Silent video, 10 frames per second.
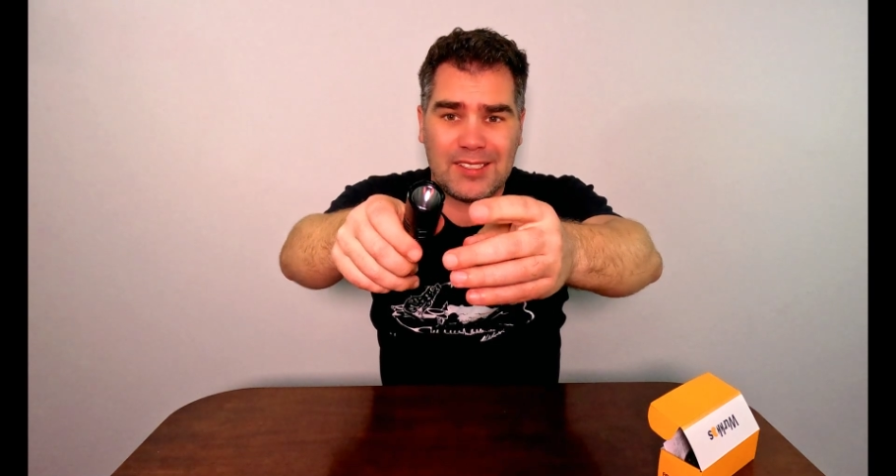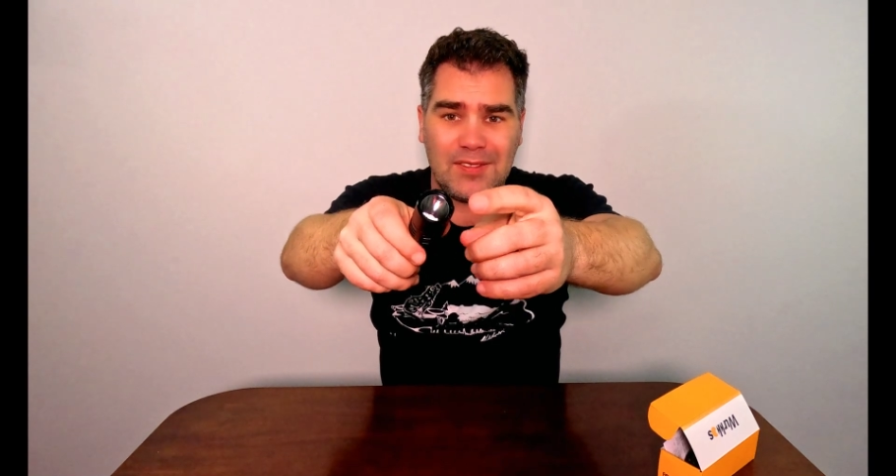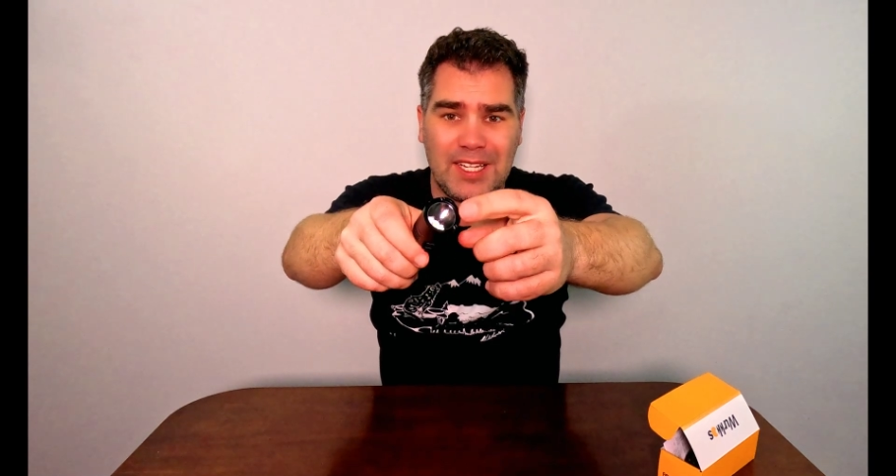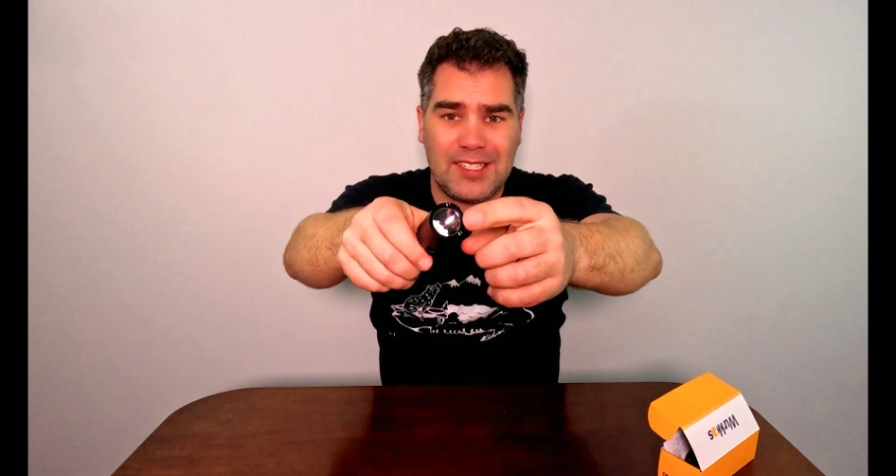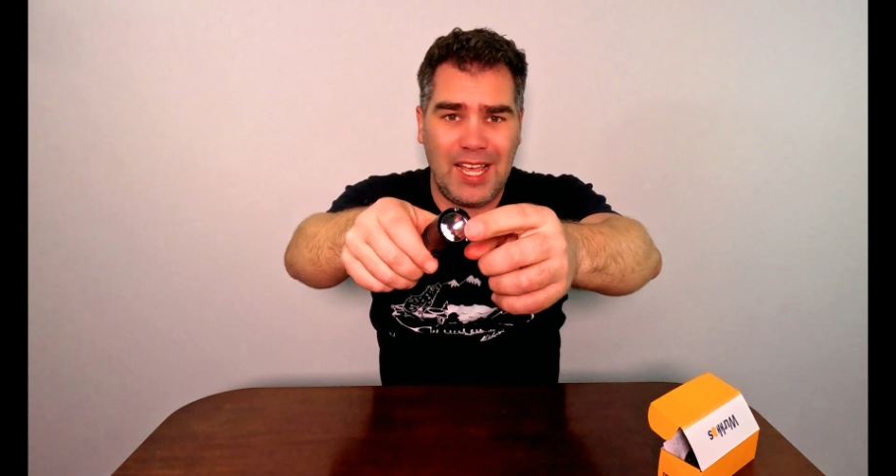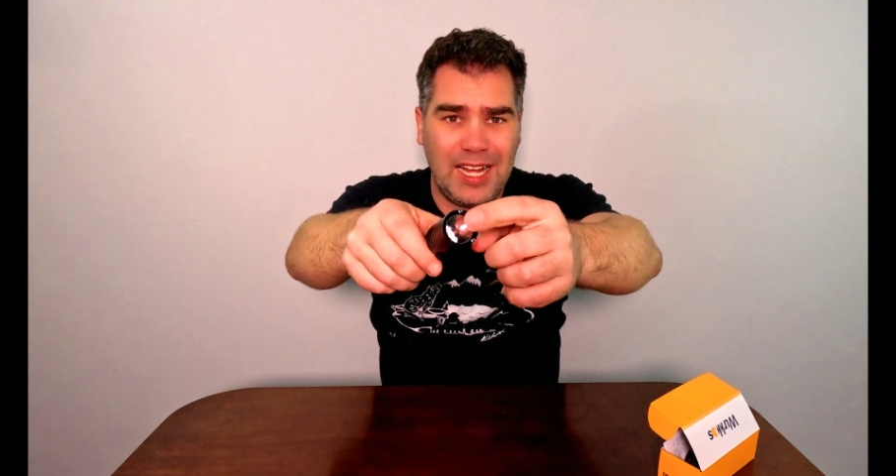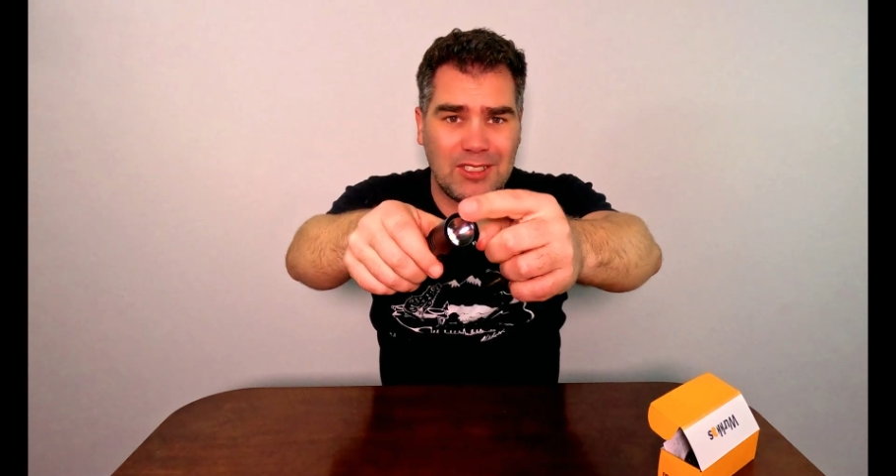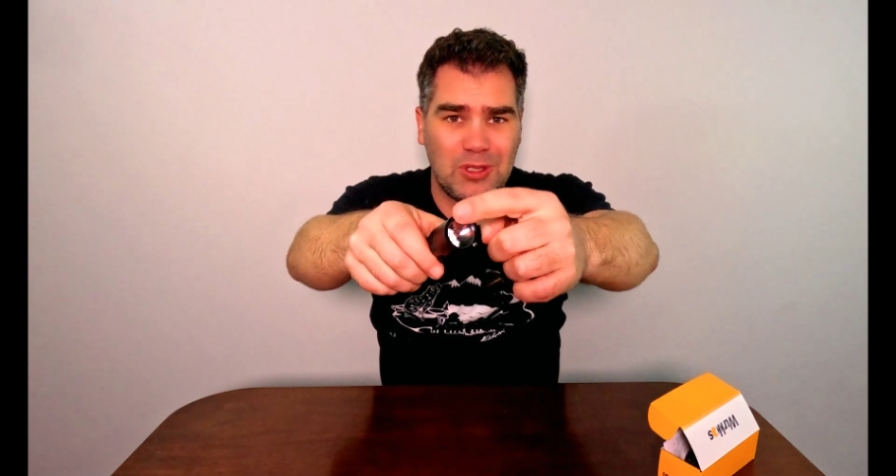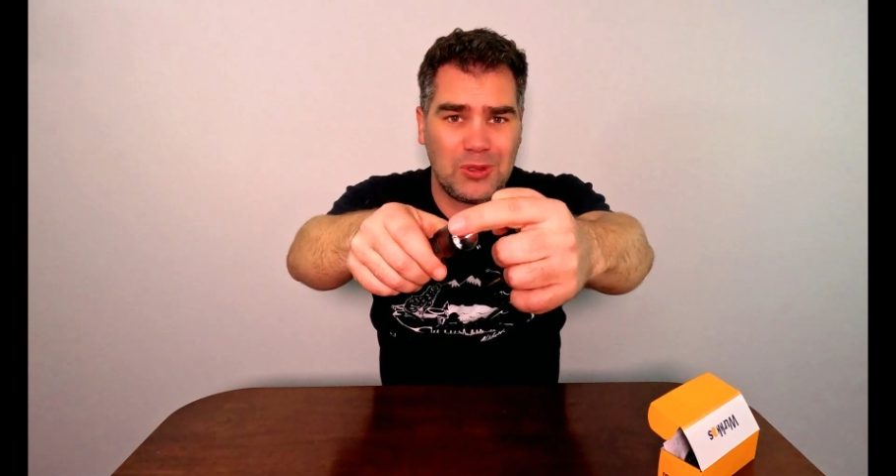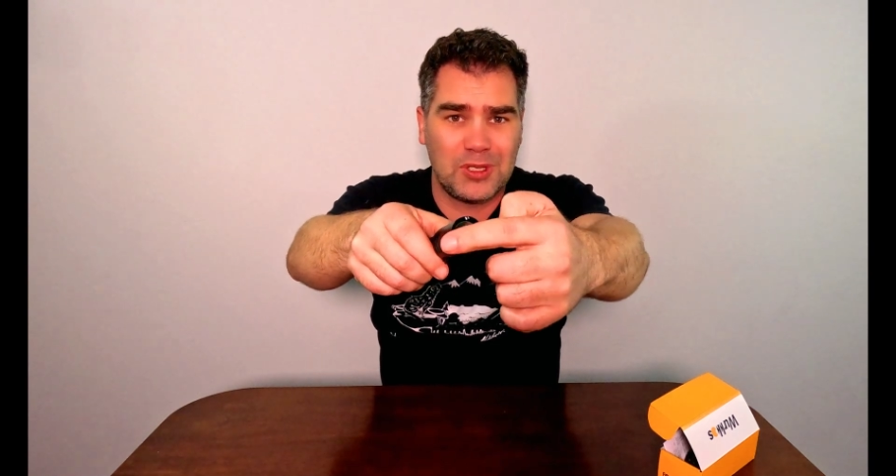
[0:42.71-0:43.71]
of a
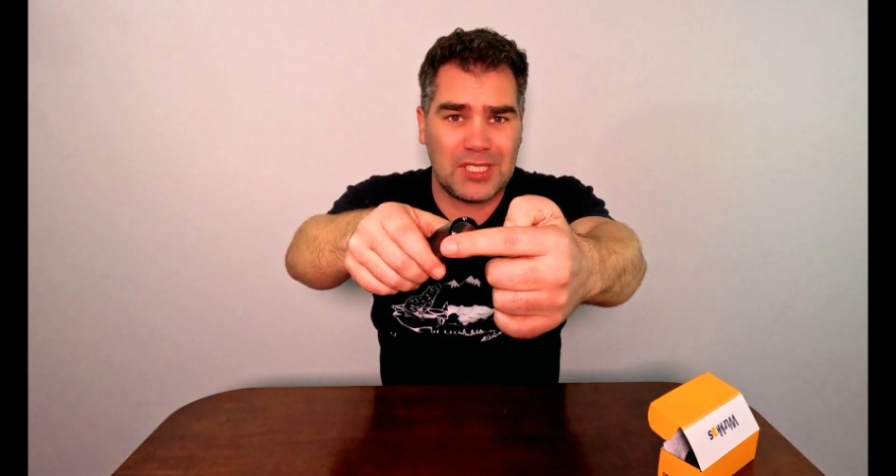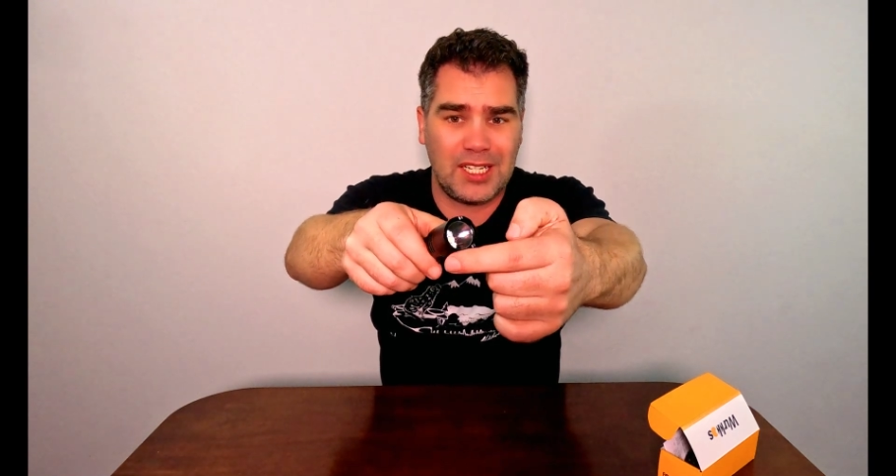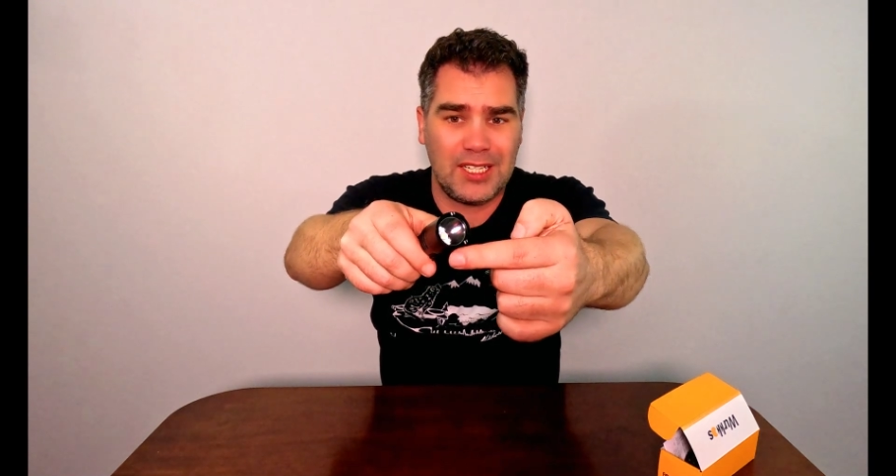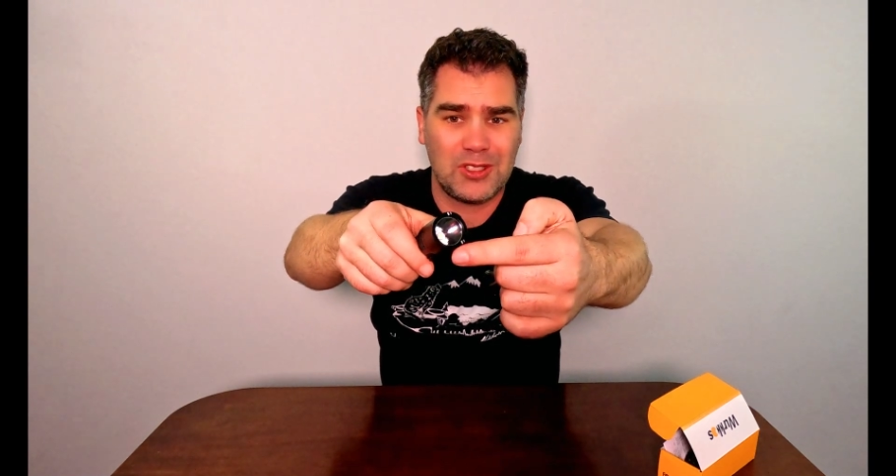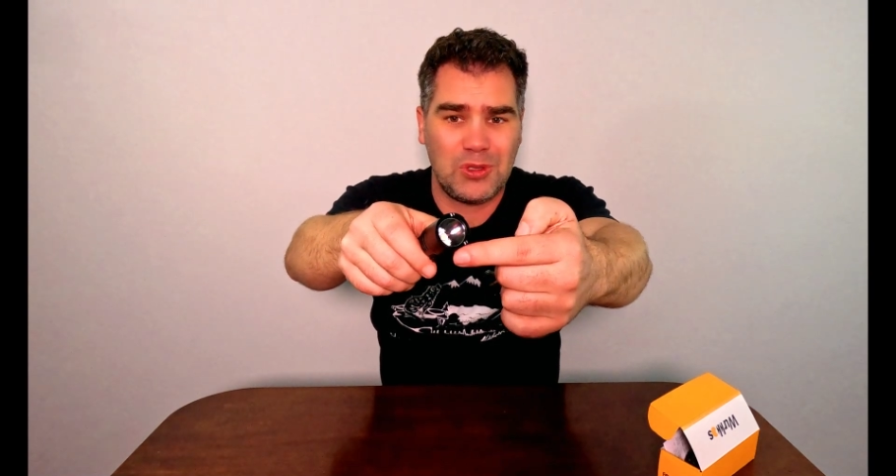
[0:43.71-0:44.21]
tactical design,